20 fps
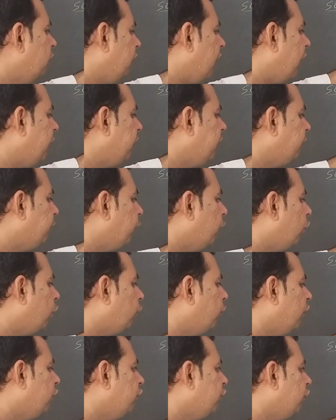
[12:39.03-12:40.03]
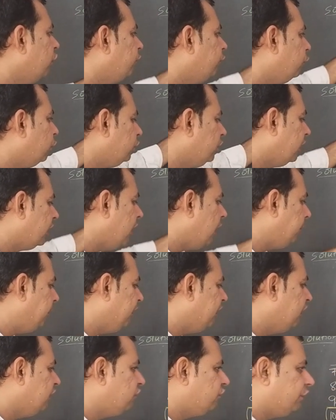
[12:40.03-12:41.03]
94, 104. The
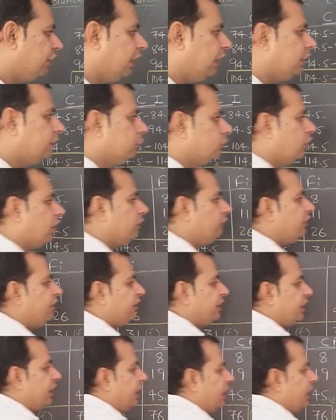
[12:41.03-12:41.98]
gapping is 10. I have written